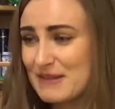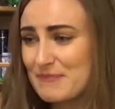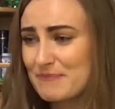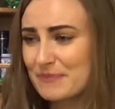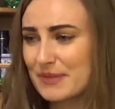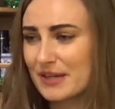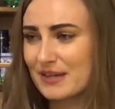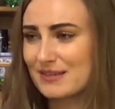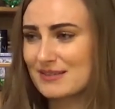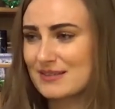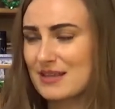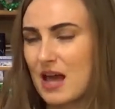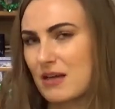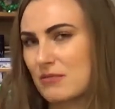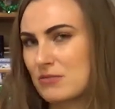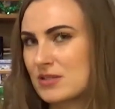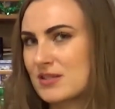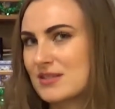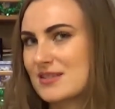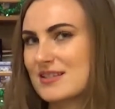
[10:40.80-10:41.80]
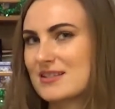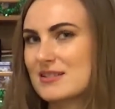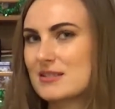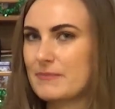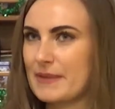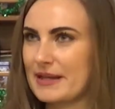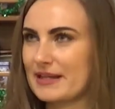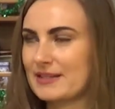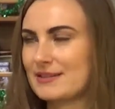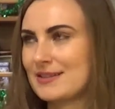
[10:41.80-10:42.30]
because I was
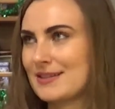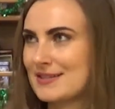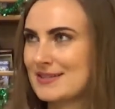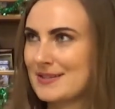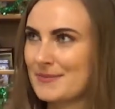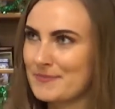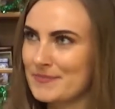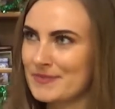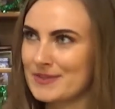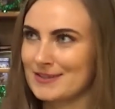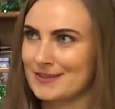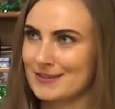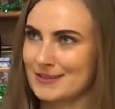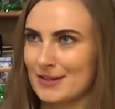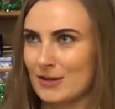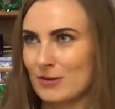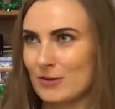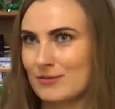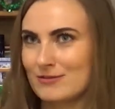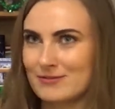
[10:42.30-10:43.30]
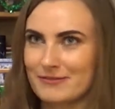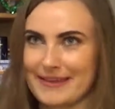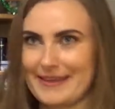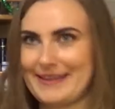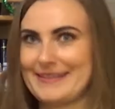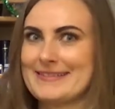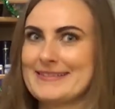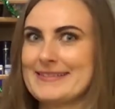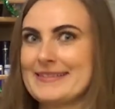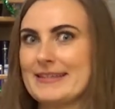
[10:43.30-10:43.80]
expecting something, you know,
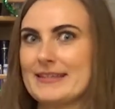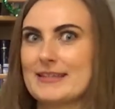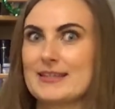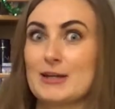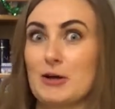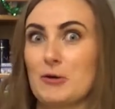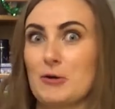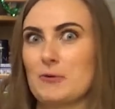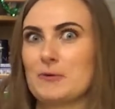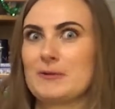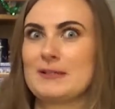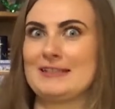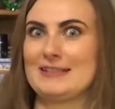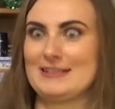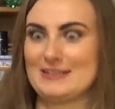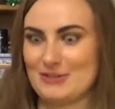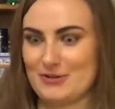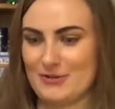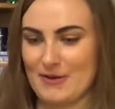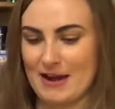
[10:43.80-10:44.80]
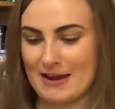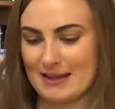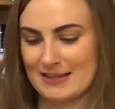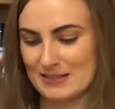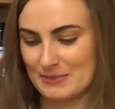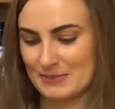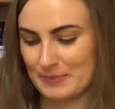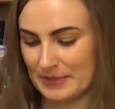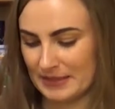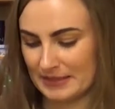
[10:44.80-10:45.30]
fancy, coconut
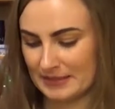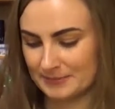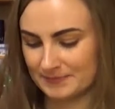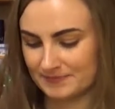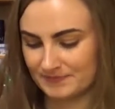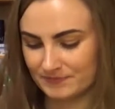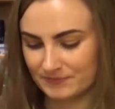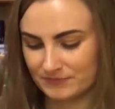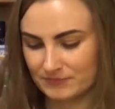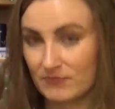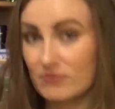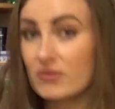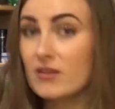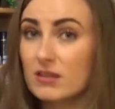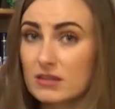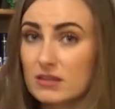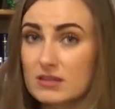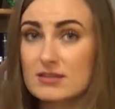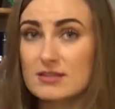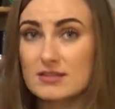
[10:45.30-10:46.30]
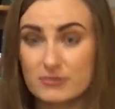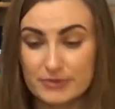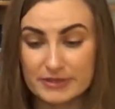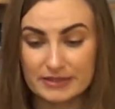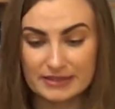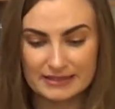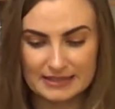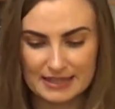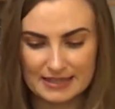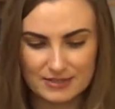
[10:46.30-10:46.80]
rice, but this is
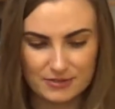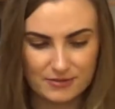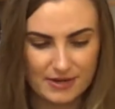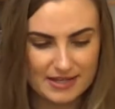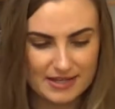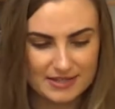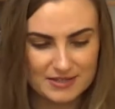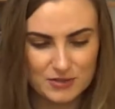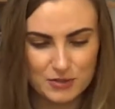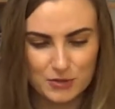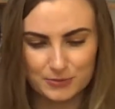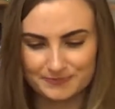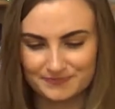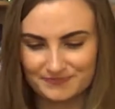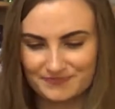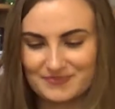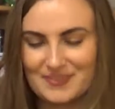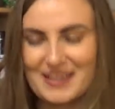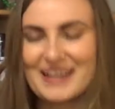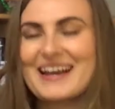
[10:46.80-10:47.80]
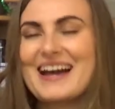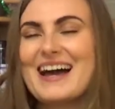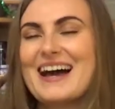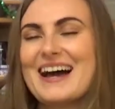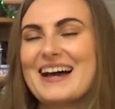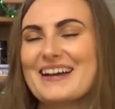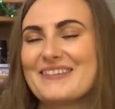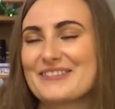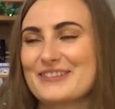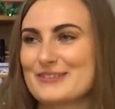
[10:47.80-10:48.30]
really nice rice too.
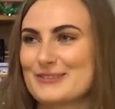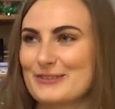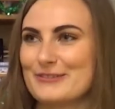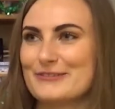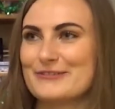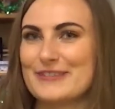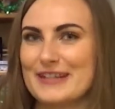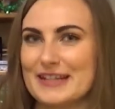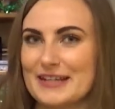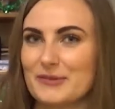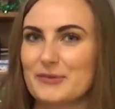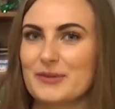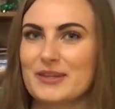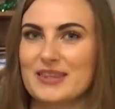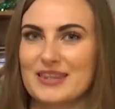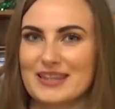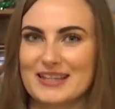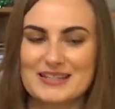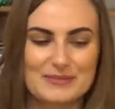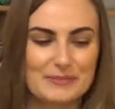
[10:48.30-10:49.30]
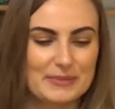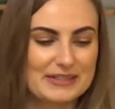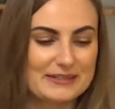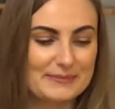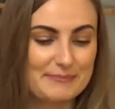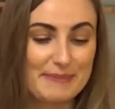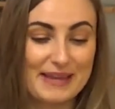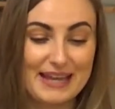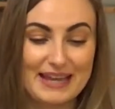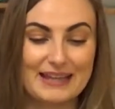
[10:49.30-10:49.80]
I feel so funny with this,
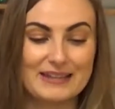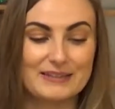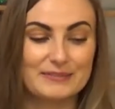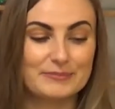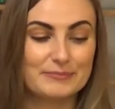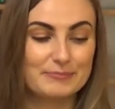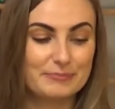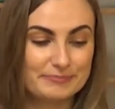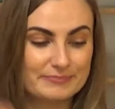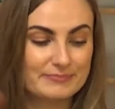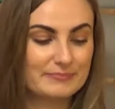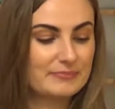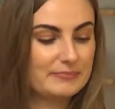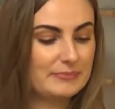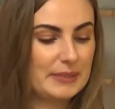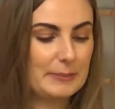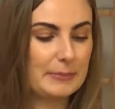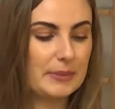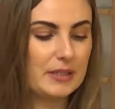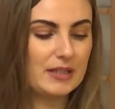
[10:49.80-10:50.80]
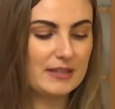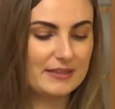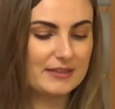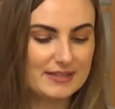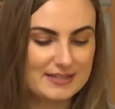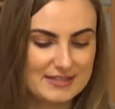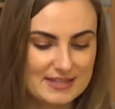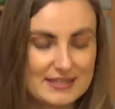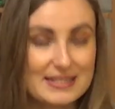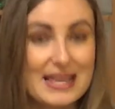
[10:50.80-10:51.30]
but man, people,
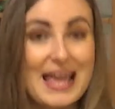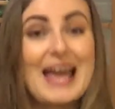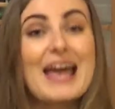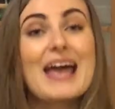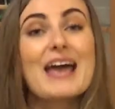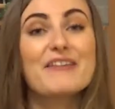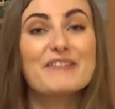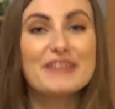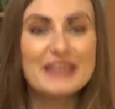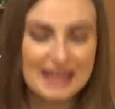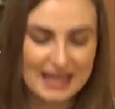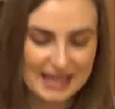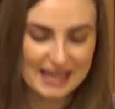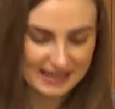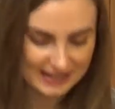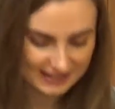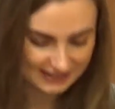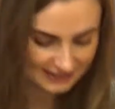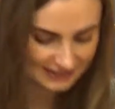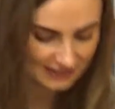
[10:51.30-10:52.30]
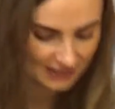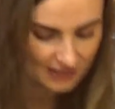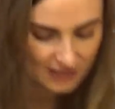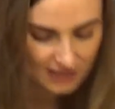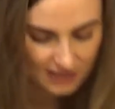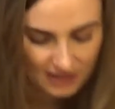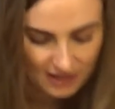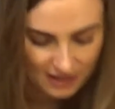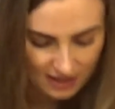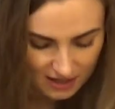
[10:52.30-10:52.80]
this is heavy and
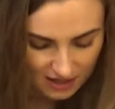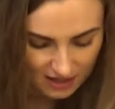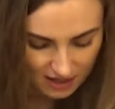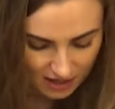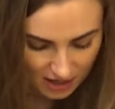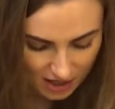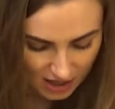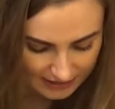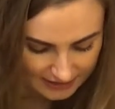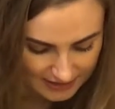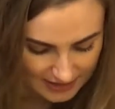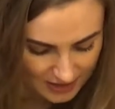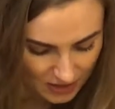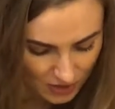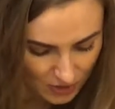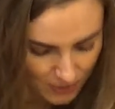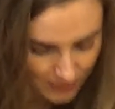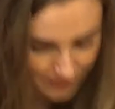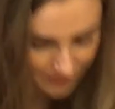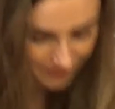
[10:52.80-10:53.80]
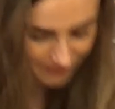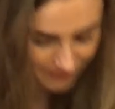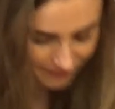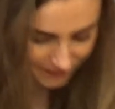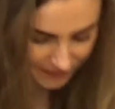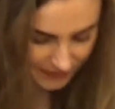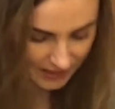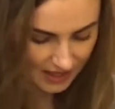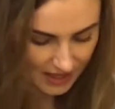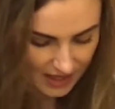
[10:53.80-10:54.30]
hot, so
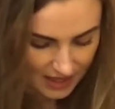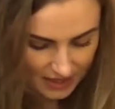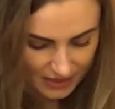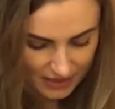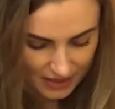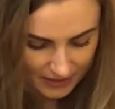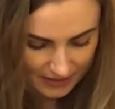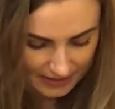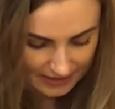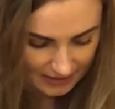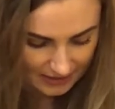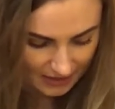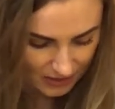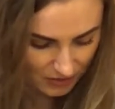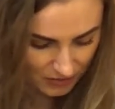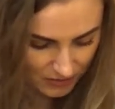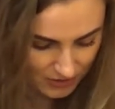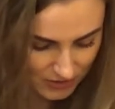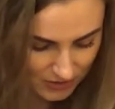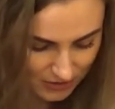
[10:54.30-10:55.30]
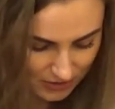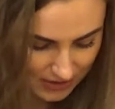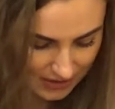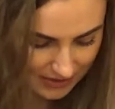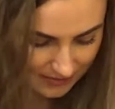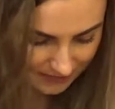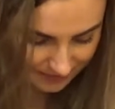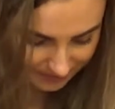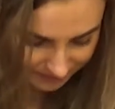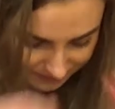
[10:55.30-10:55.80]
there it goes to the